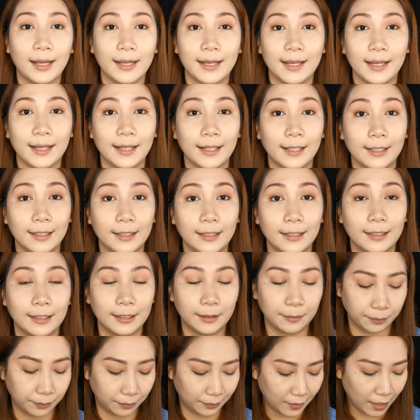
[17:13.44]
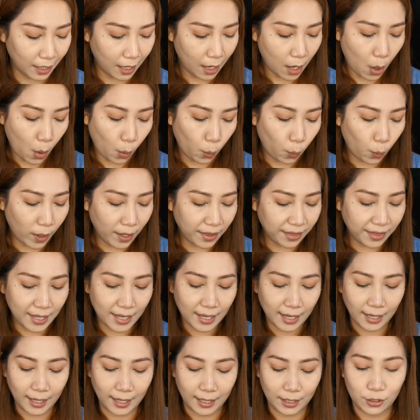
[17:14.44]
Ayan.
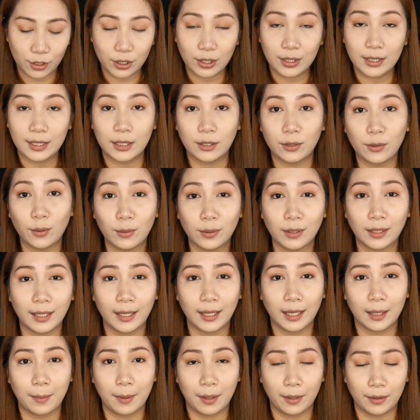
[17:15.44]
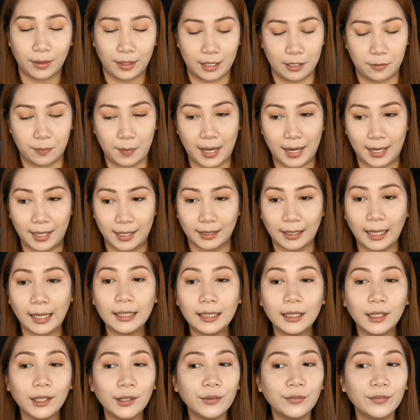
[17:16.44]
One thing I actually don't like about this
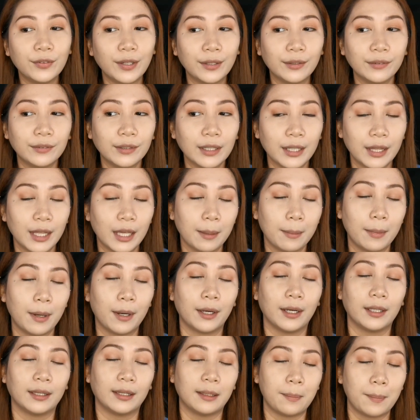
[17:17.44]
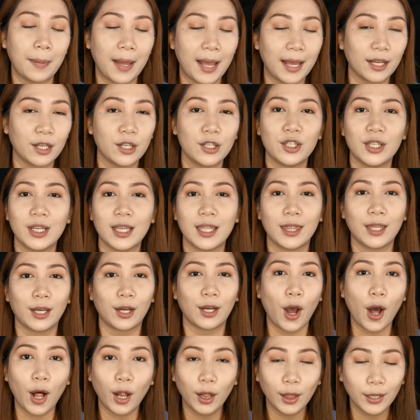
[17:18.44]
palette, I love everything about it. The
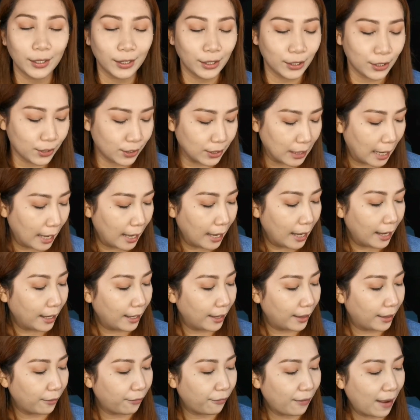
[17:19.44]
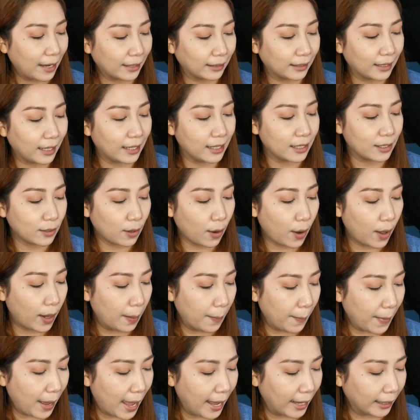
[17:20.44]
packaging, the colors, the fact that it's
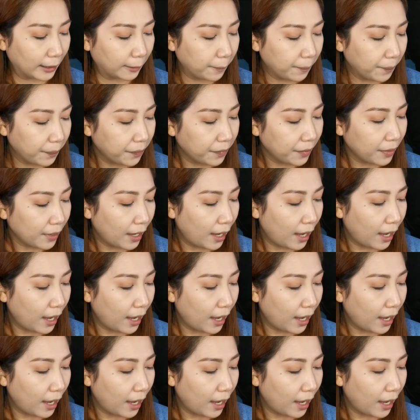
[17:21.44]
all matte.